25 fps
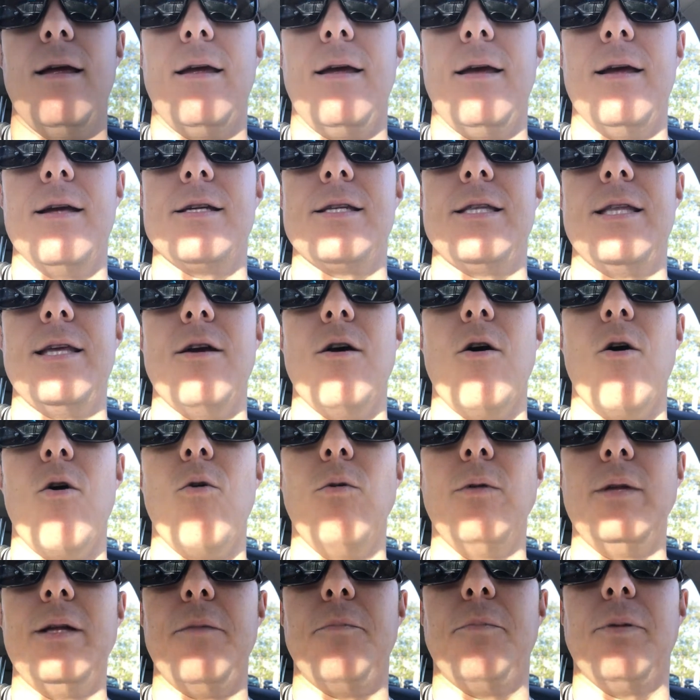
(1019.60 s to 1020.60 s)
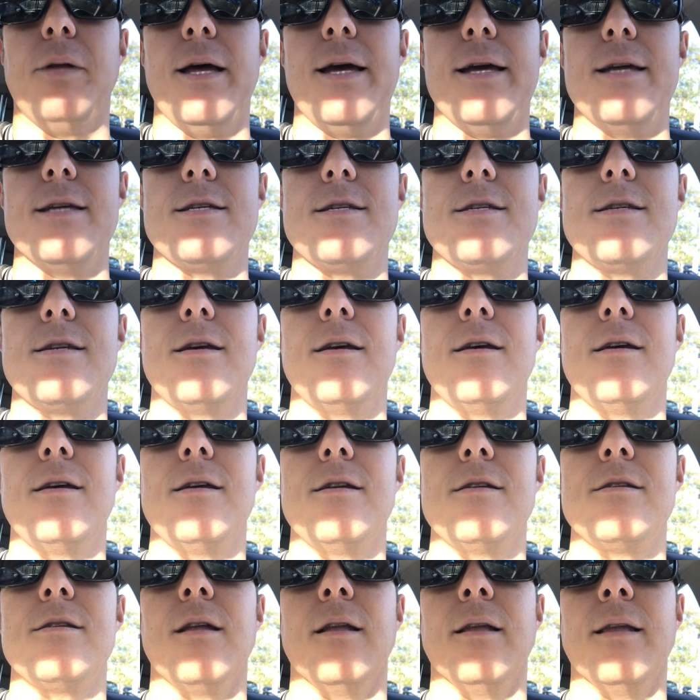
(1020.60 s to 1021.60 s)
It's the only place
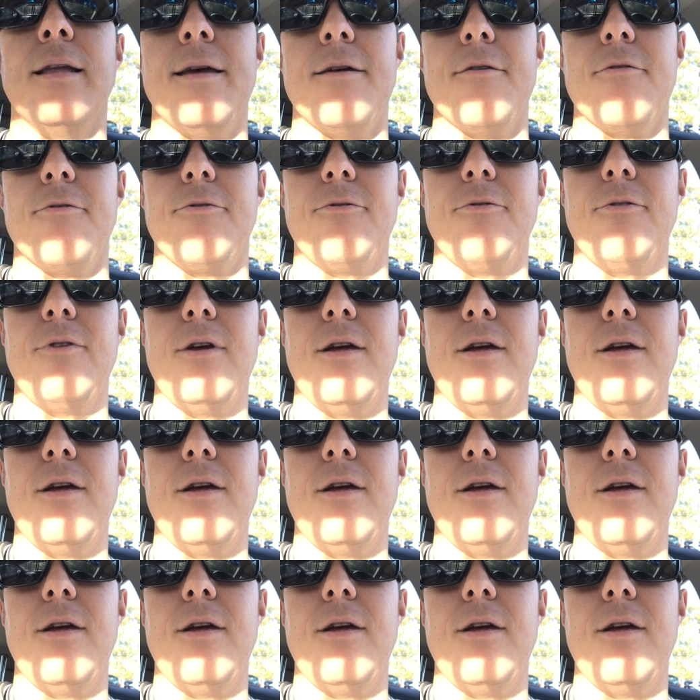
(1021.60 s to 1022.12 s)
to live.